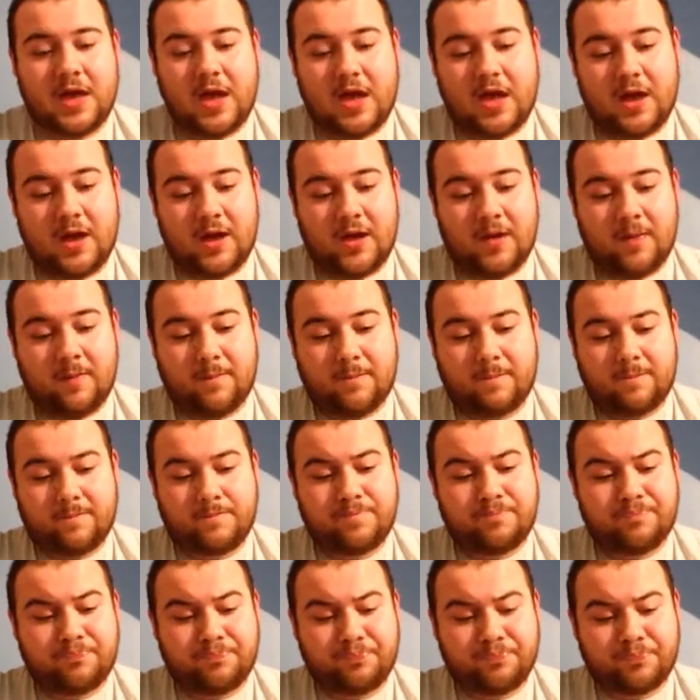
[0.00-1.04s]

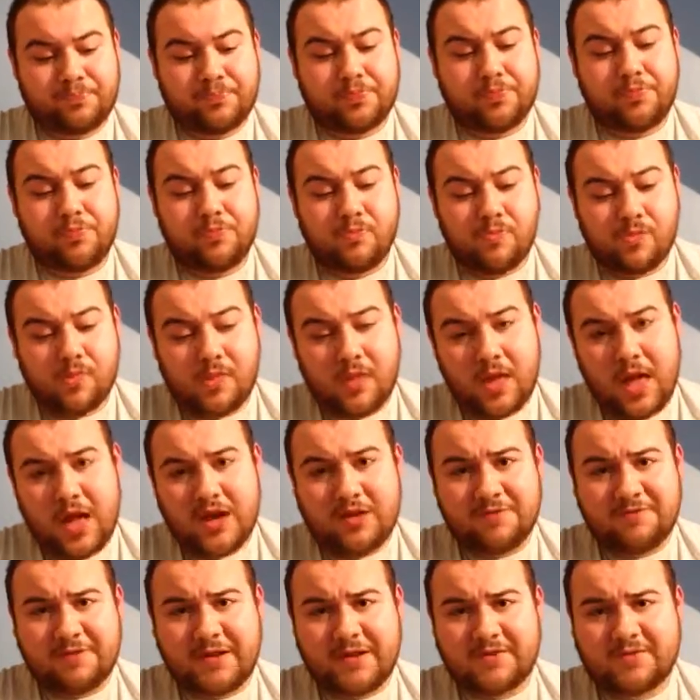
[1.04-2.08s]
And
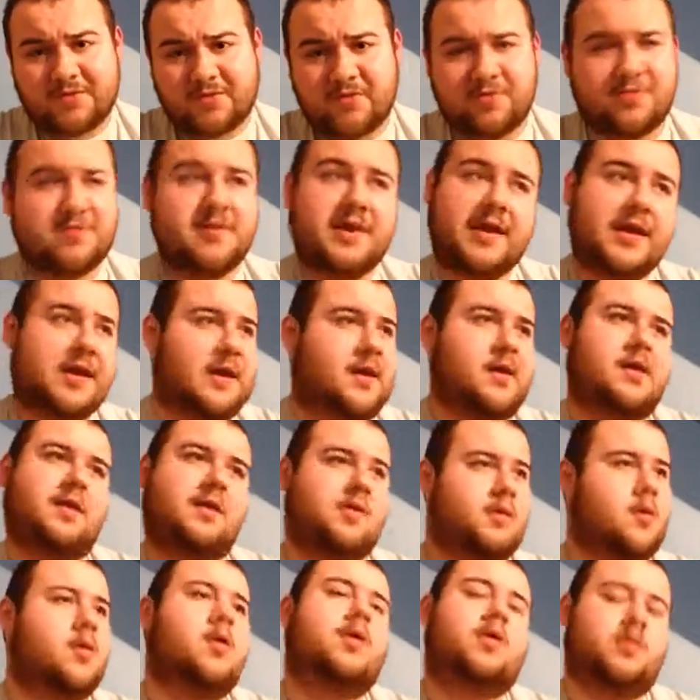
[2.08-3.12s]
I think it's good to see, you
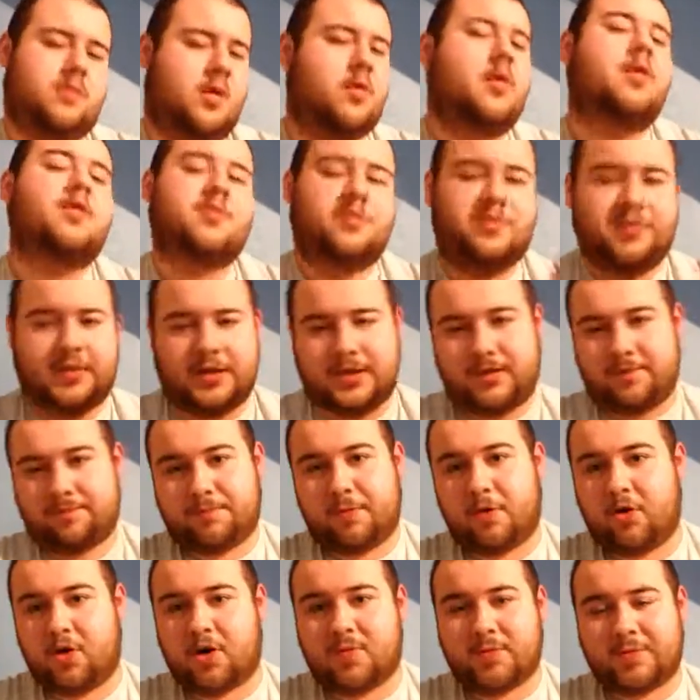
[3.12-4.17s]
know, the
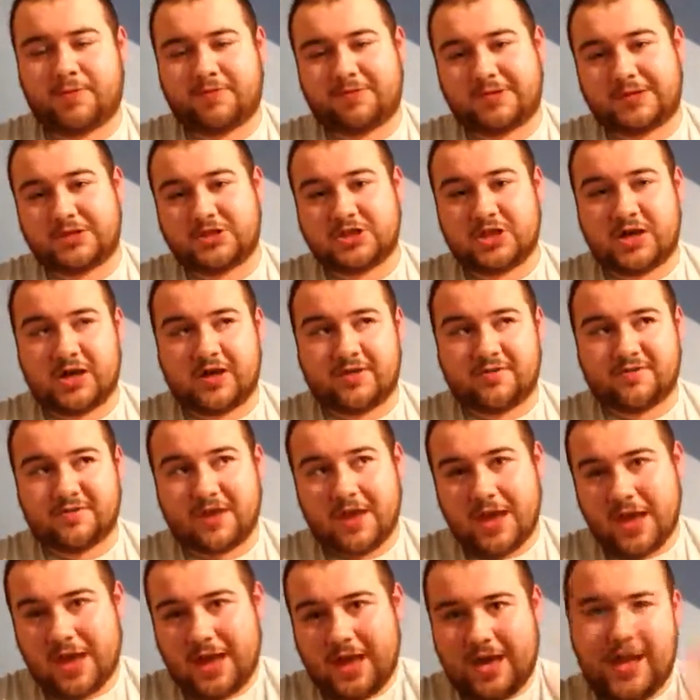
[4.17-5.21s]
Pokemon franchise
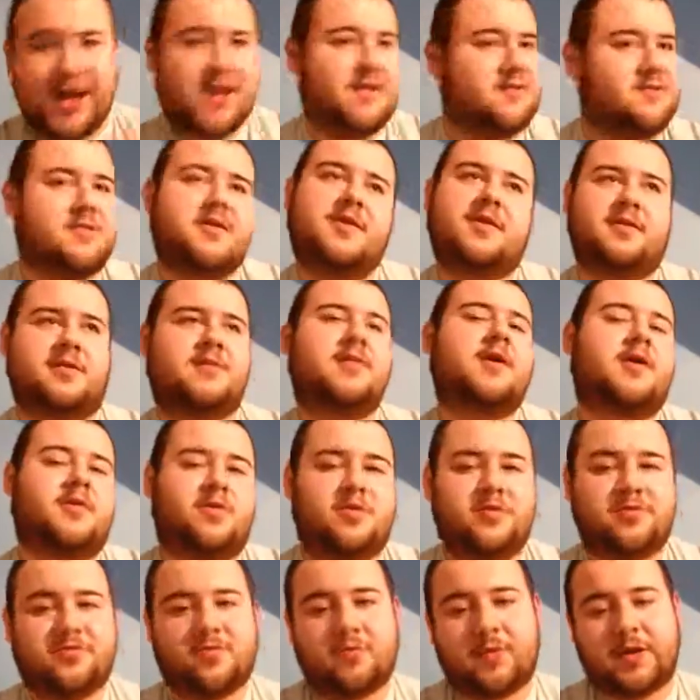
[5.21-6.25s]
hit the
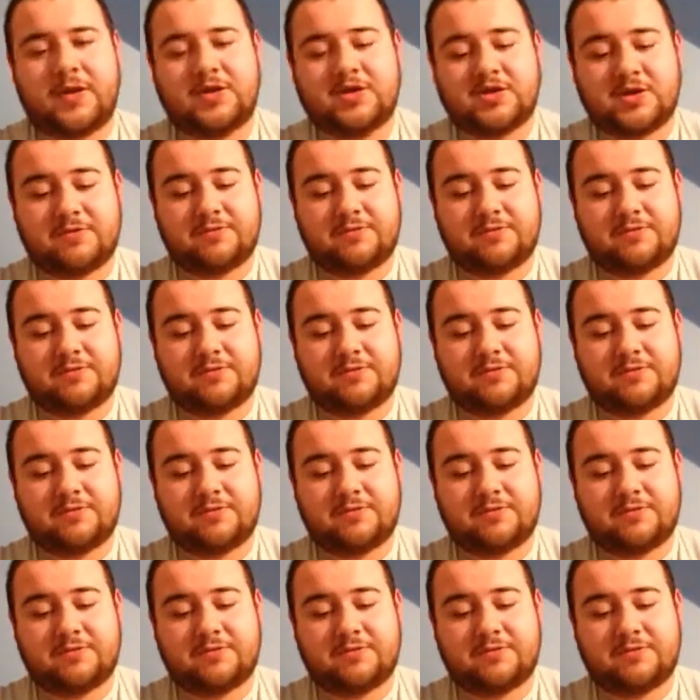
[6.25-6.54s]
Nintendo Switch.